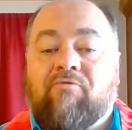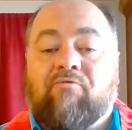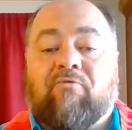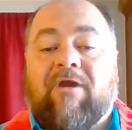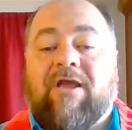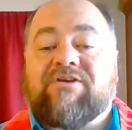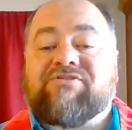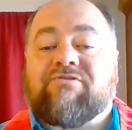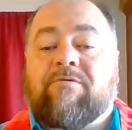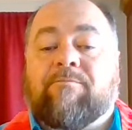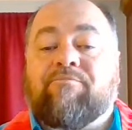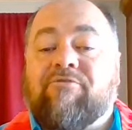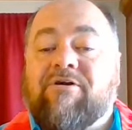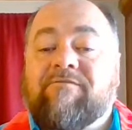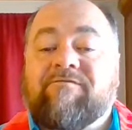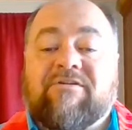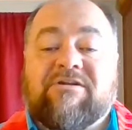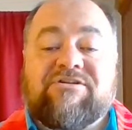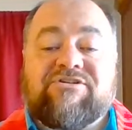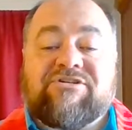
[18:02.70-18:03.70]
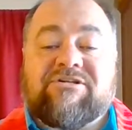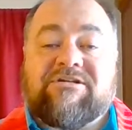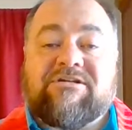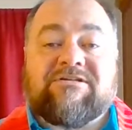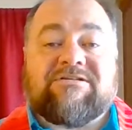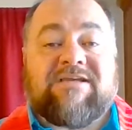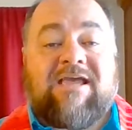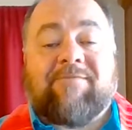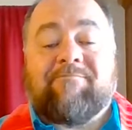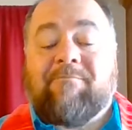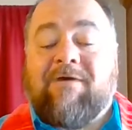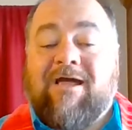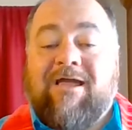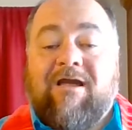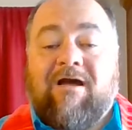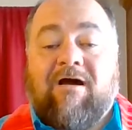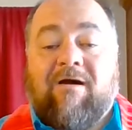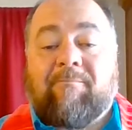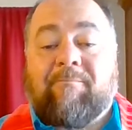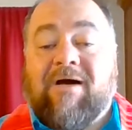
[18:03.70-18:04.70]
own racial privileges and
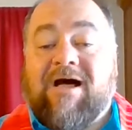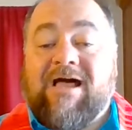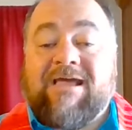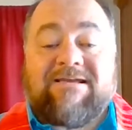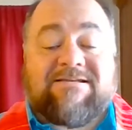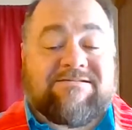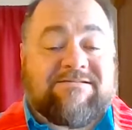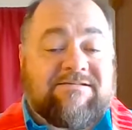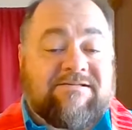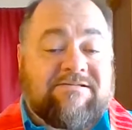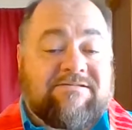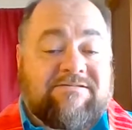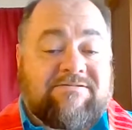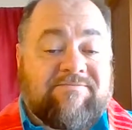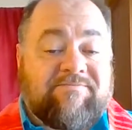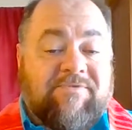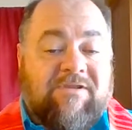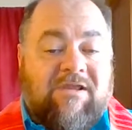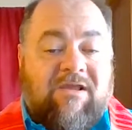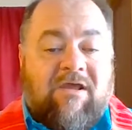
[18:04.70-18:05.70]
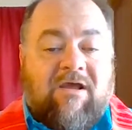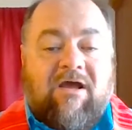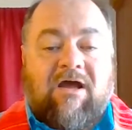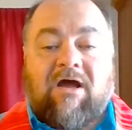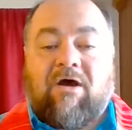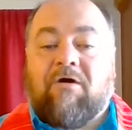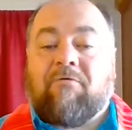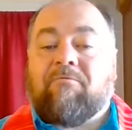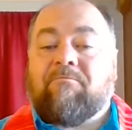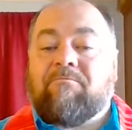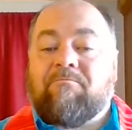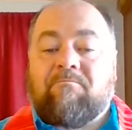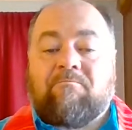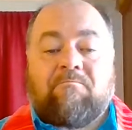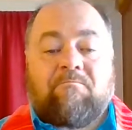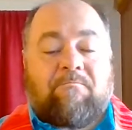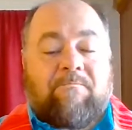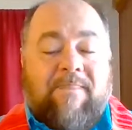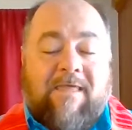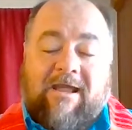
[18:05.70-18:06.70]
uh, biases. Uh,
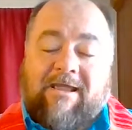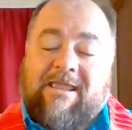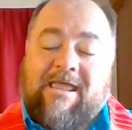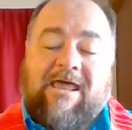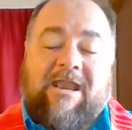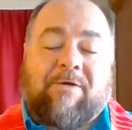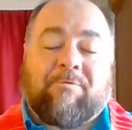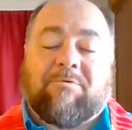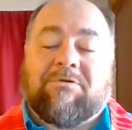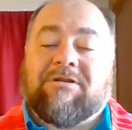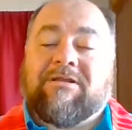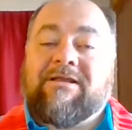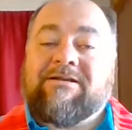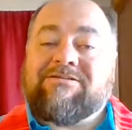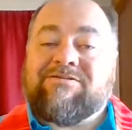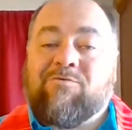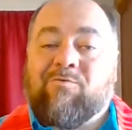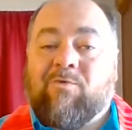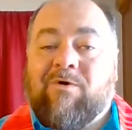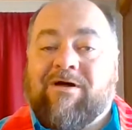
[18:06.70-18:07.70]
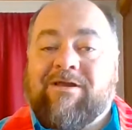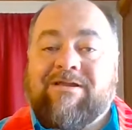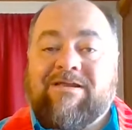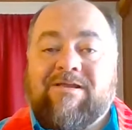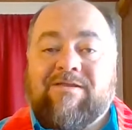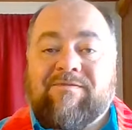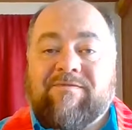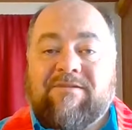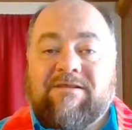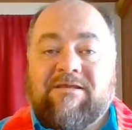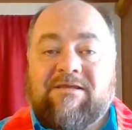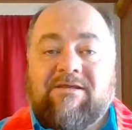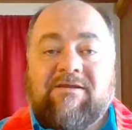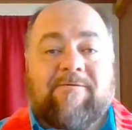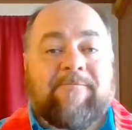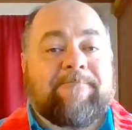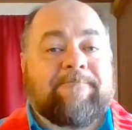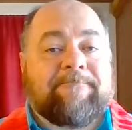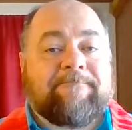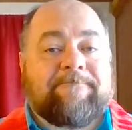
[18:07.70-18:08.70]
again, I will link to one in
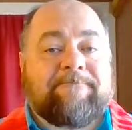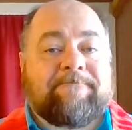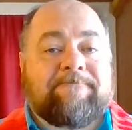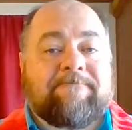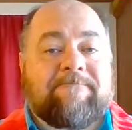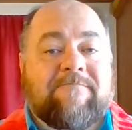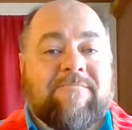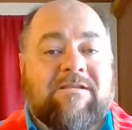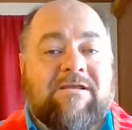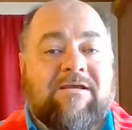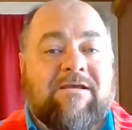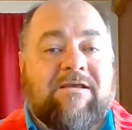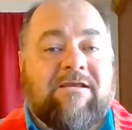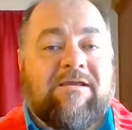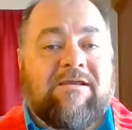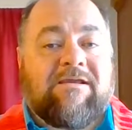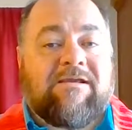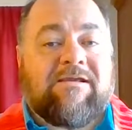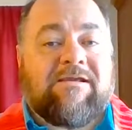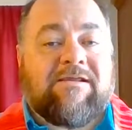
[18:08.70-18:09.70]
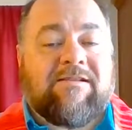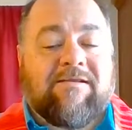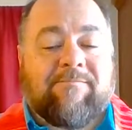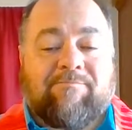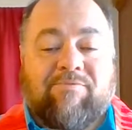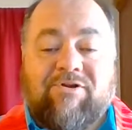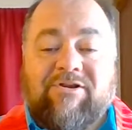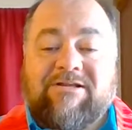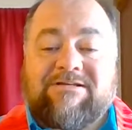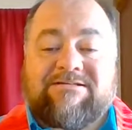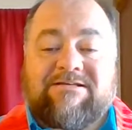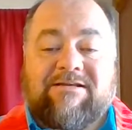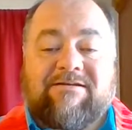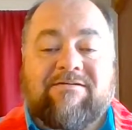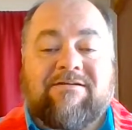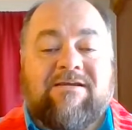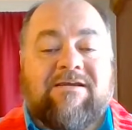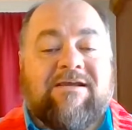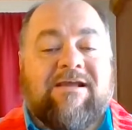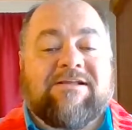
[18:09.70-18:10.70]
the in the
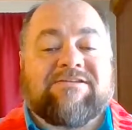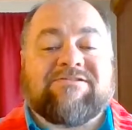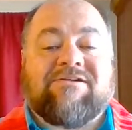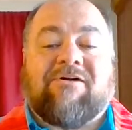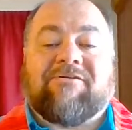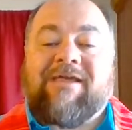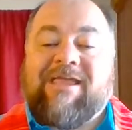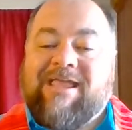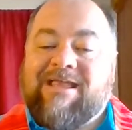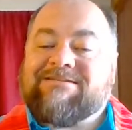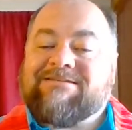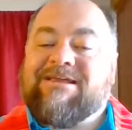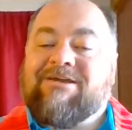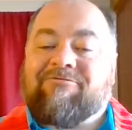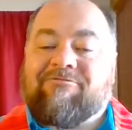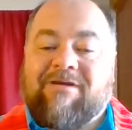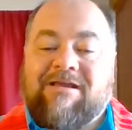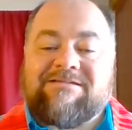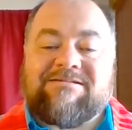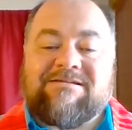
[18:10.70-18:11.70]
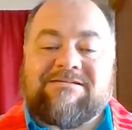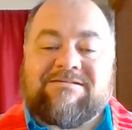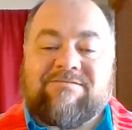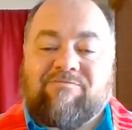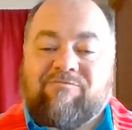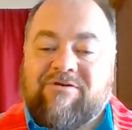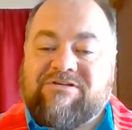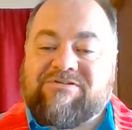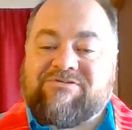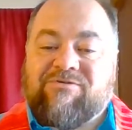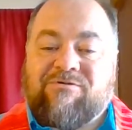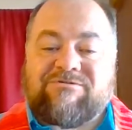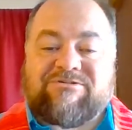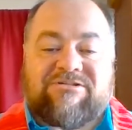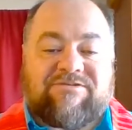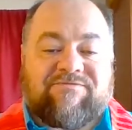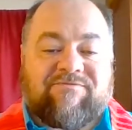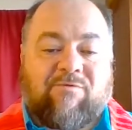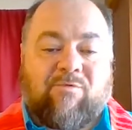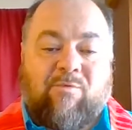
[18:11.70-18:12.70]
bulletin. It's called Anti-Racism
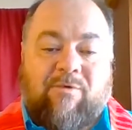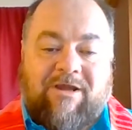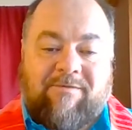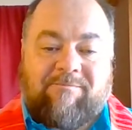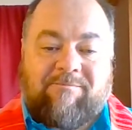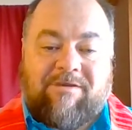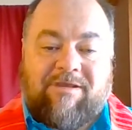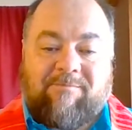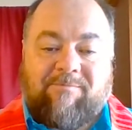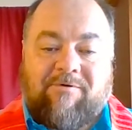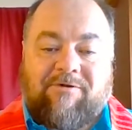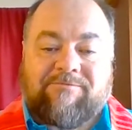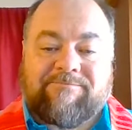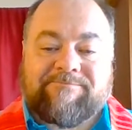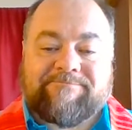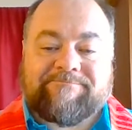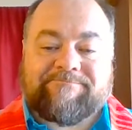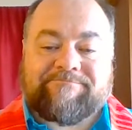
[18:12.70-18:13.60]
Resources for White People.